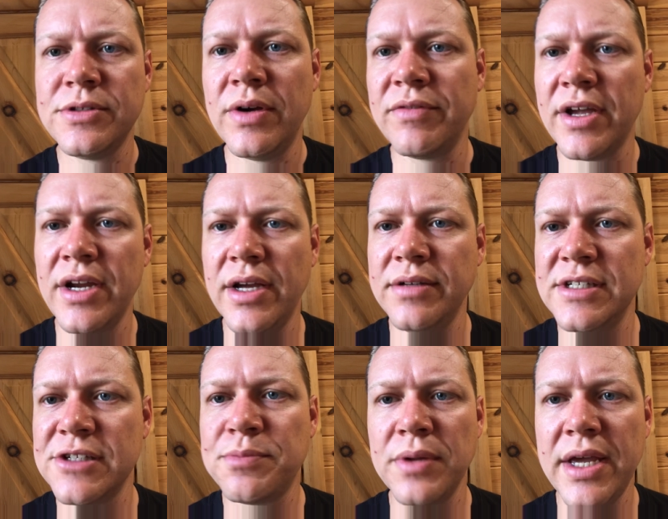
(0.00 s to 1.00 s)
So I've got a
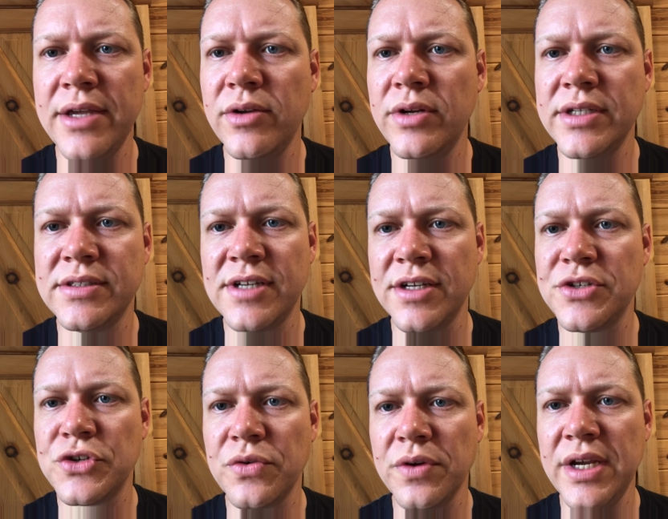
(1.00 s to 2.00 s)
display unit, it's
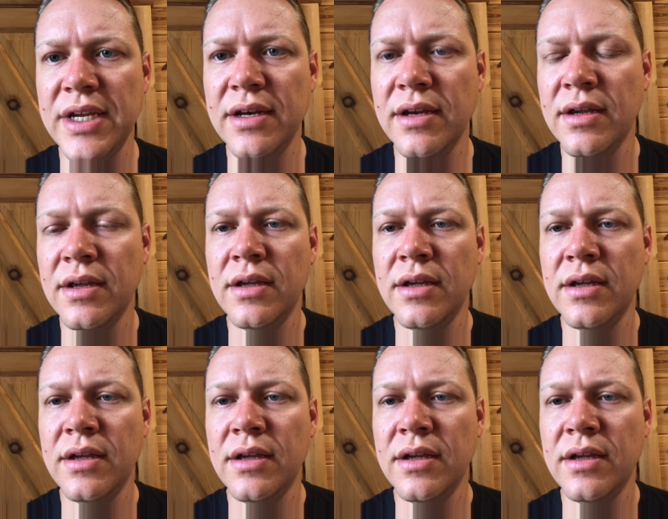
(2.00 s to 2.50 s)
touch screen,